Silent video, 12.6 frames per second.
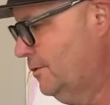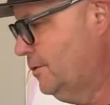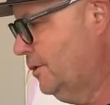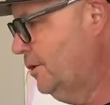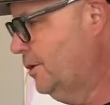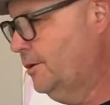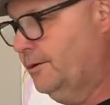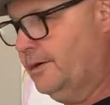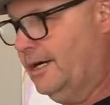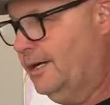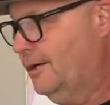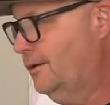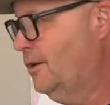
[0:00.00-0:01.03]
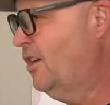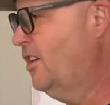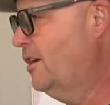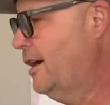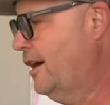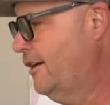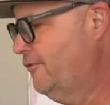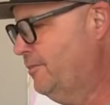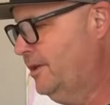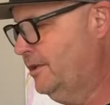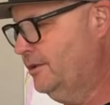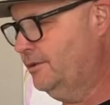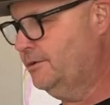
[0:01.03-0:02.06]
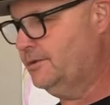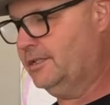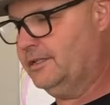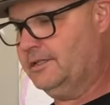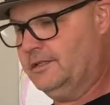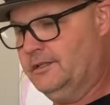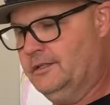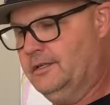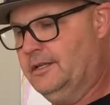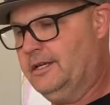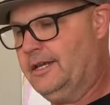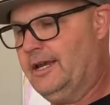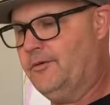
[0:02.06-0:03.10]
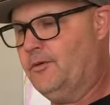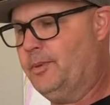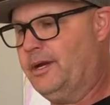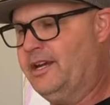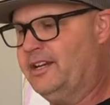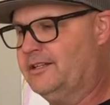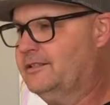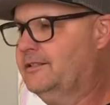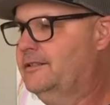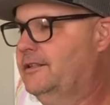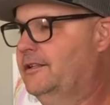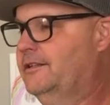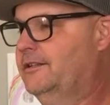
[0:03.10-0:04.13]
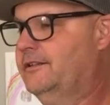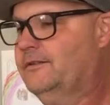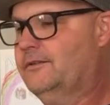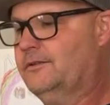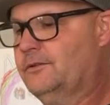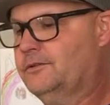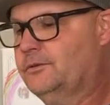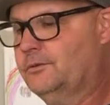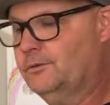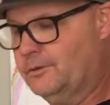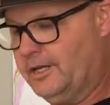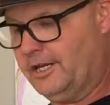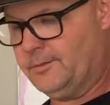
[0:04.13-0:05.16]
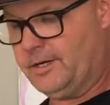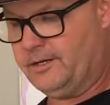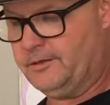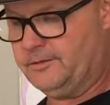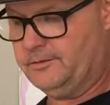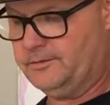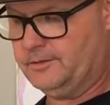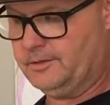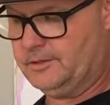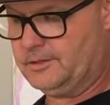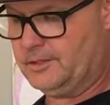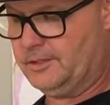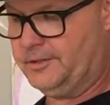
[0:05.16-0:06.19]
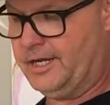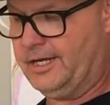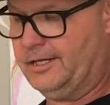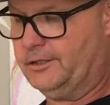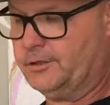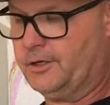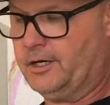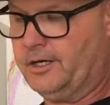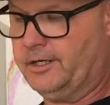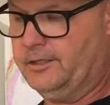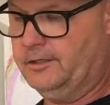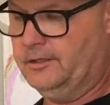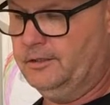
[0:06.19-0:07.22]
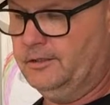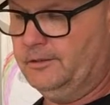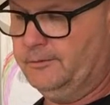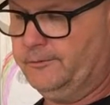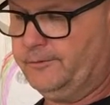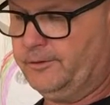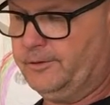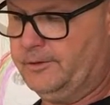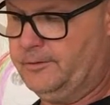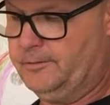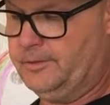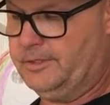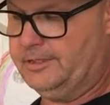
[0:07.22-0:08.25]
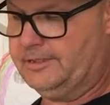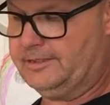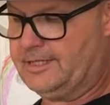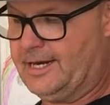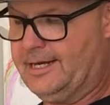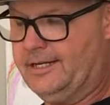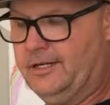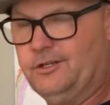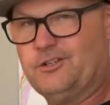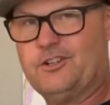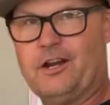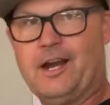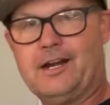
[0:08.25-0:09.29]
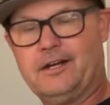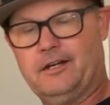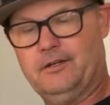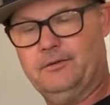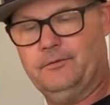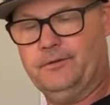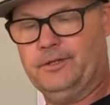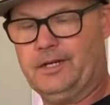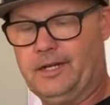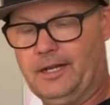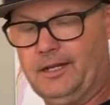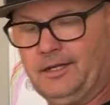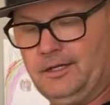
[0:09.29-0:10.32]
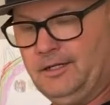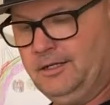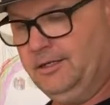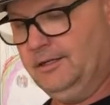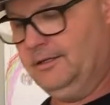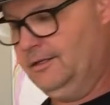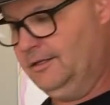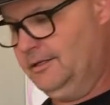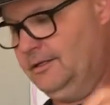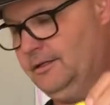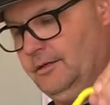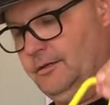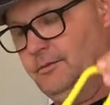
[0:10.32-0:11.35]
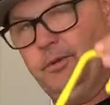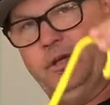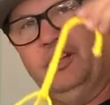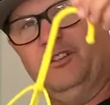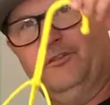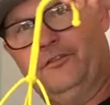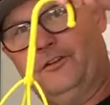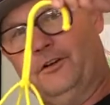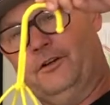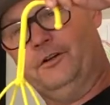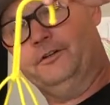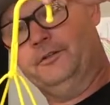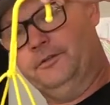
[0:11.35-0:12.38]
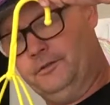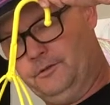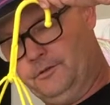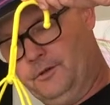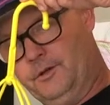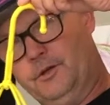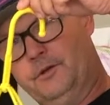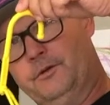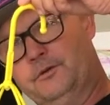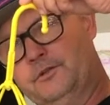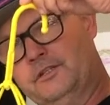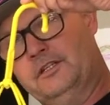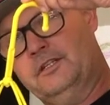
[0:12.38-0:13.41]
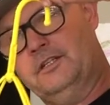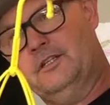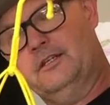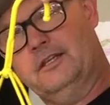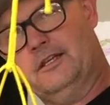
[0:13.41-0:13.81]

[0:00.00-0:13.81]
show you how long I've been using Camelbaks. This little tool came out, it's called Hang Dry from Side Track with a K. But for all you OG